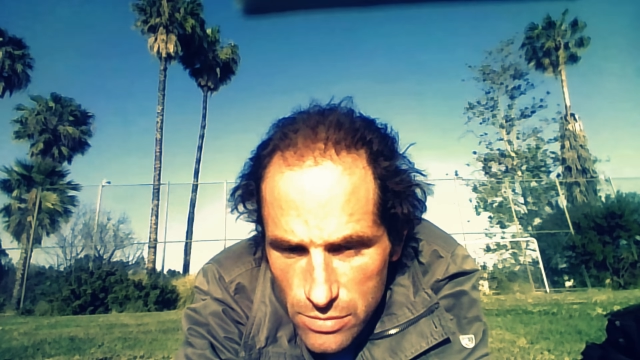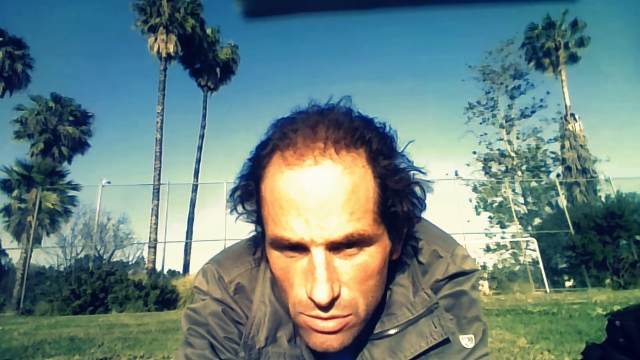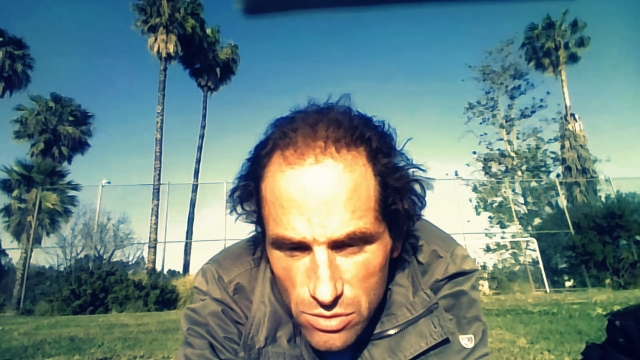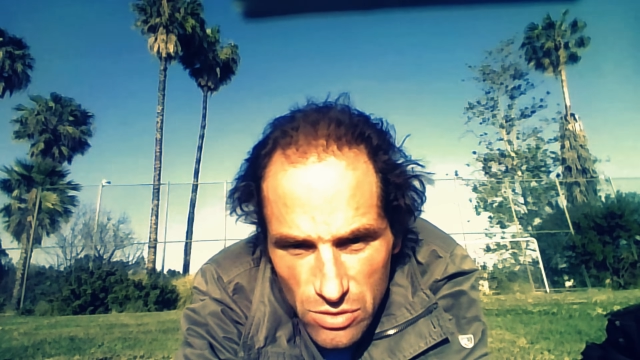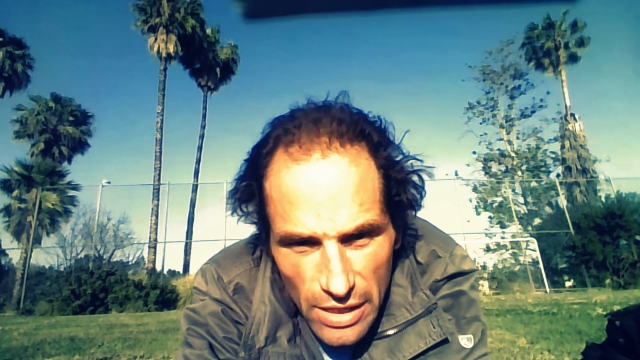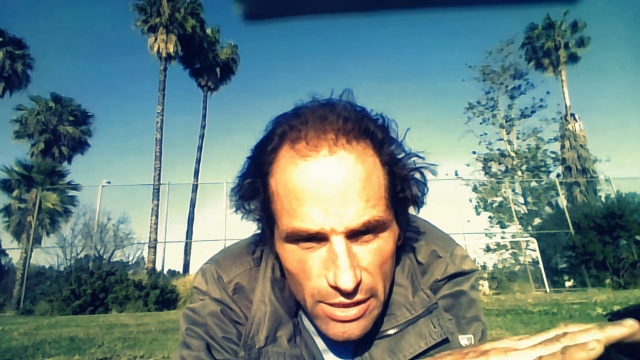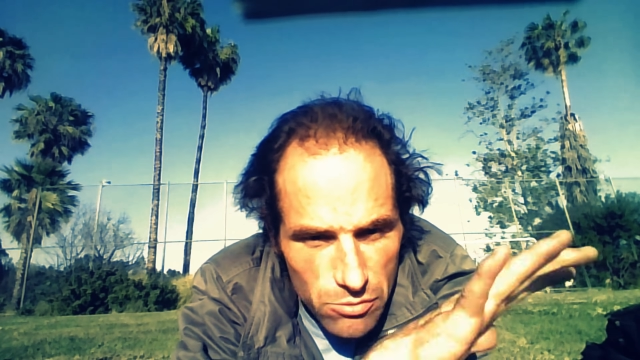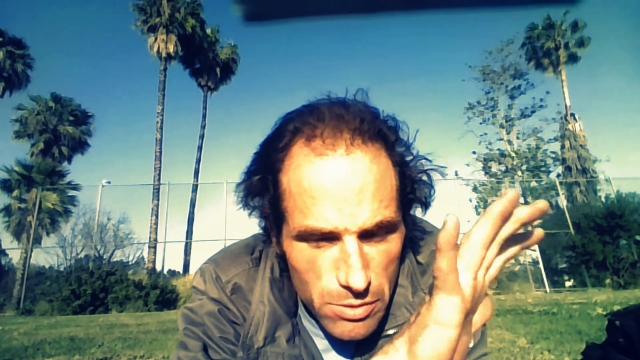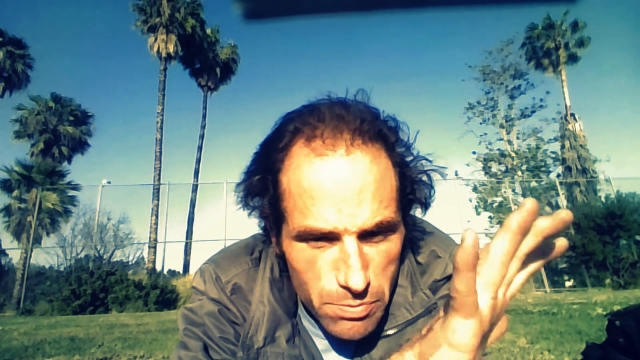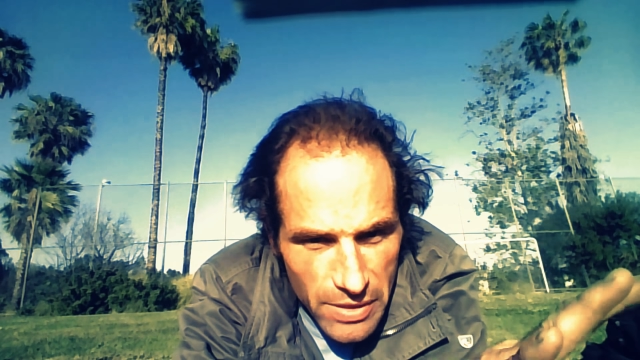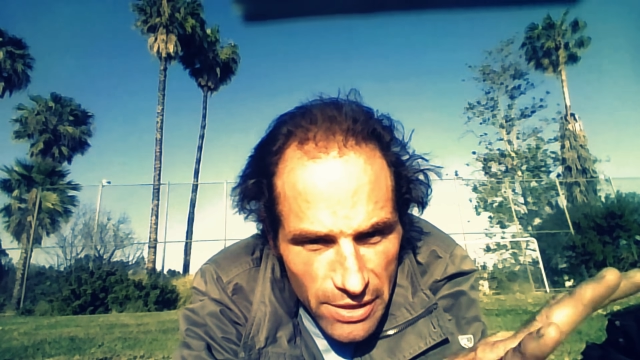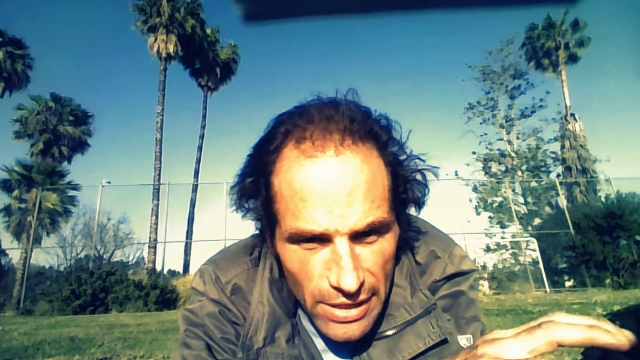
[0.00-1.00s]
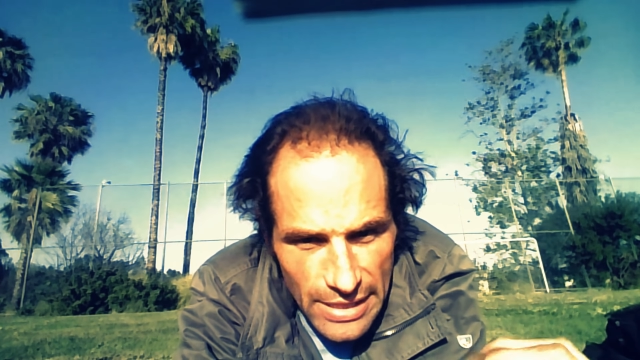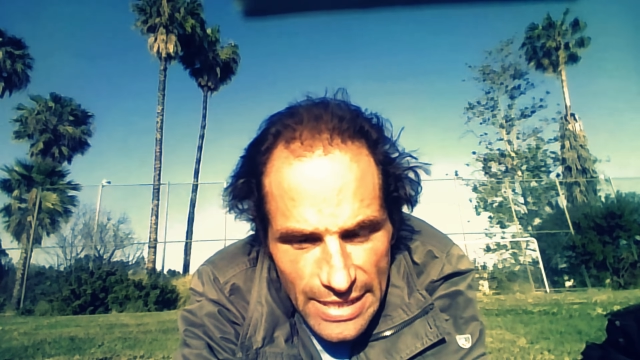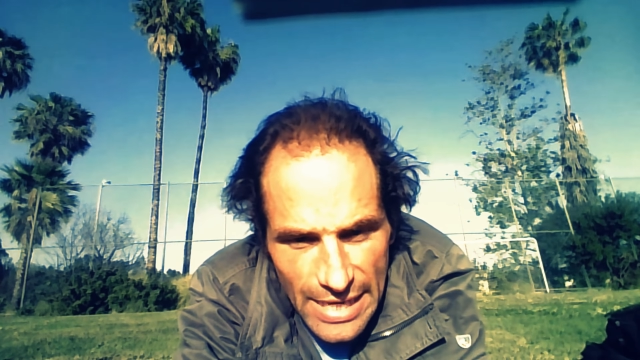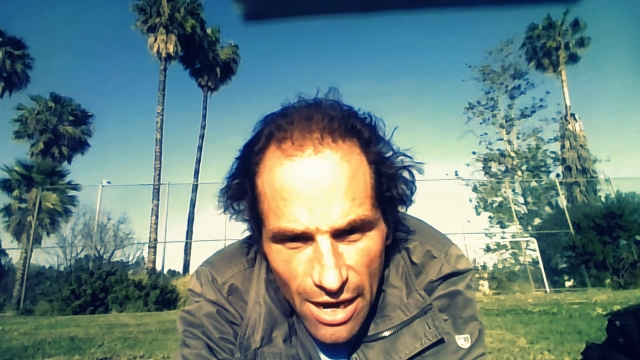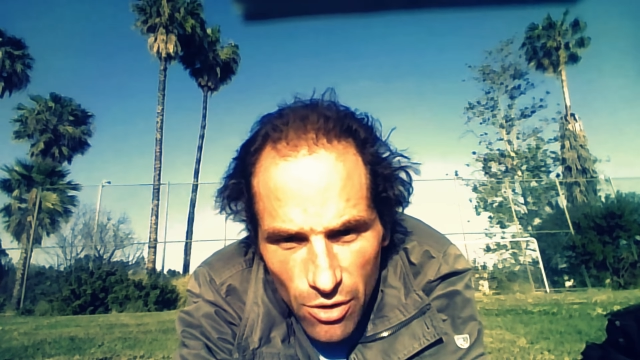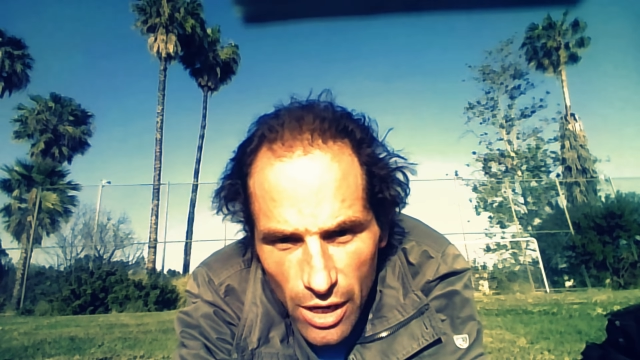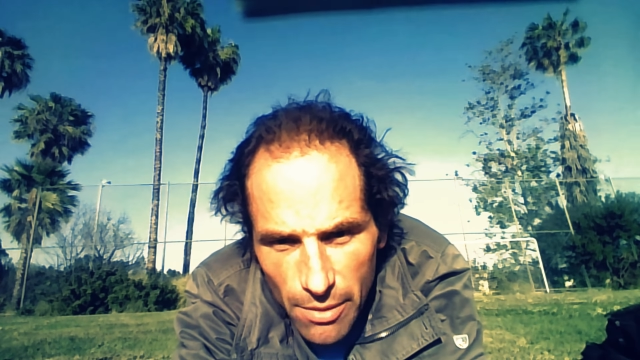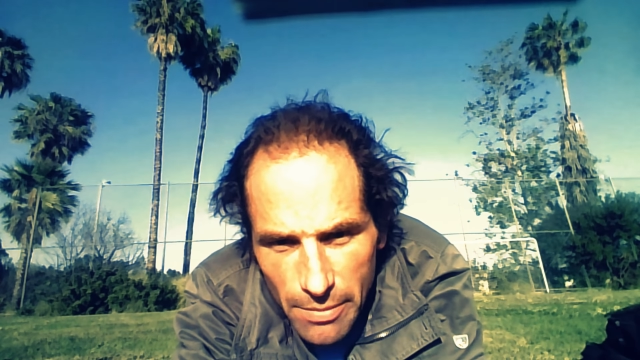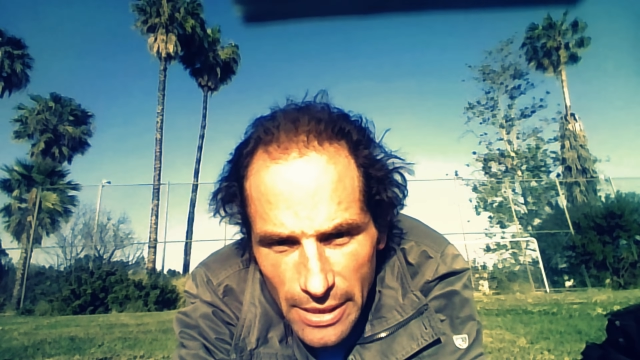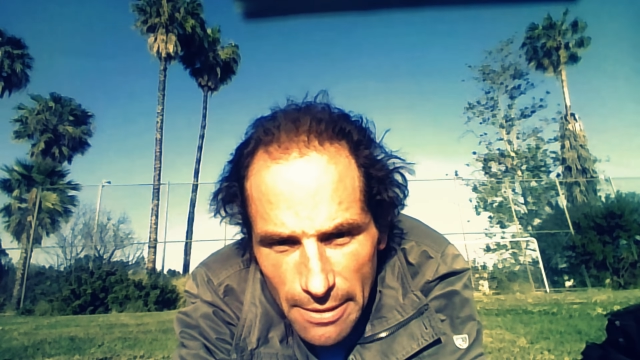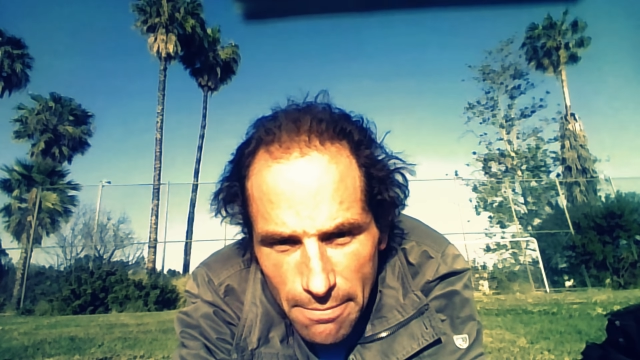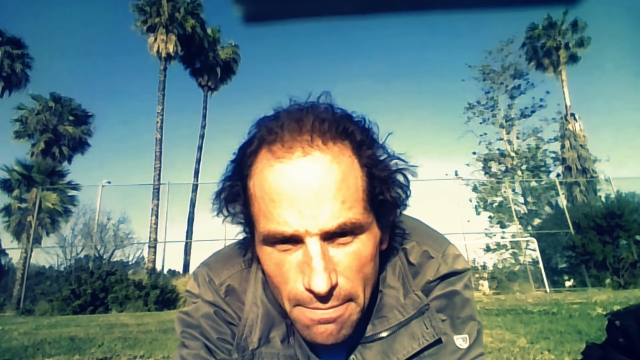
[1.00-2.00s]
it's like he was peering down on
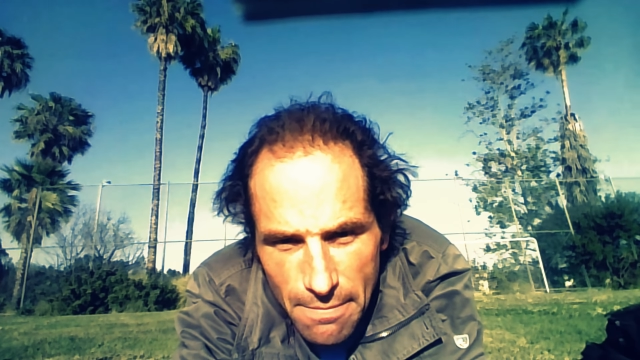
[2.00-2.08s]
me.